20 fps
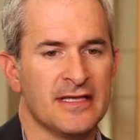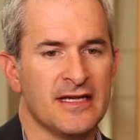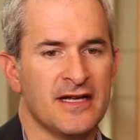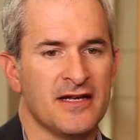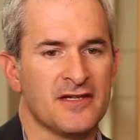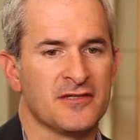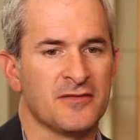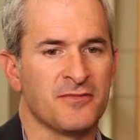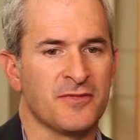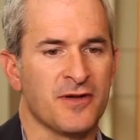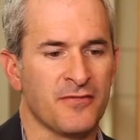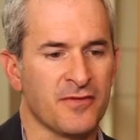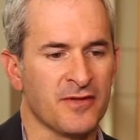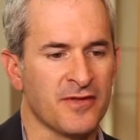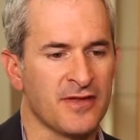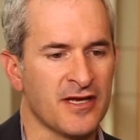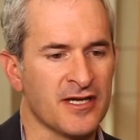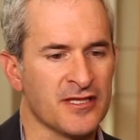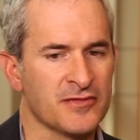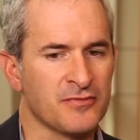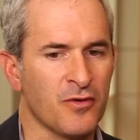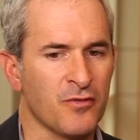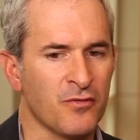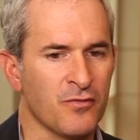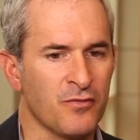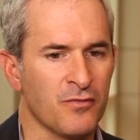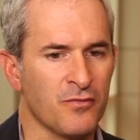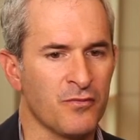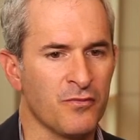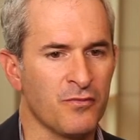some different things. But
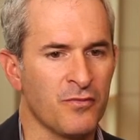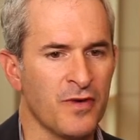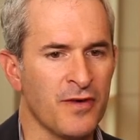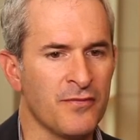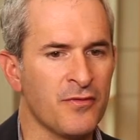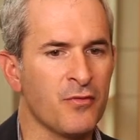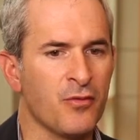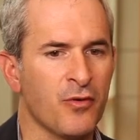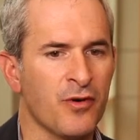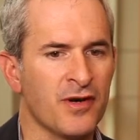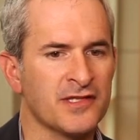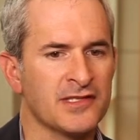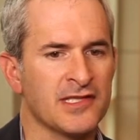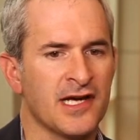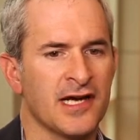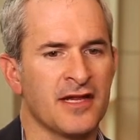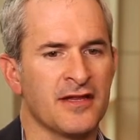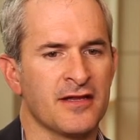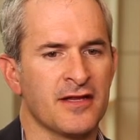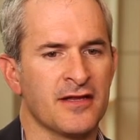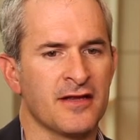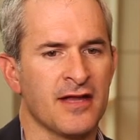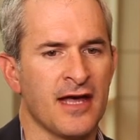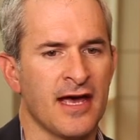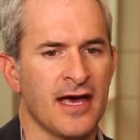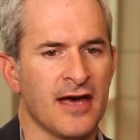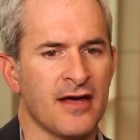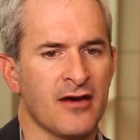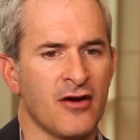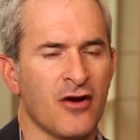even more exciting than that,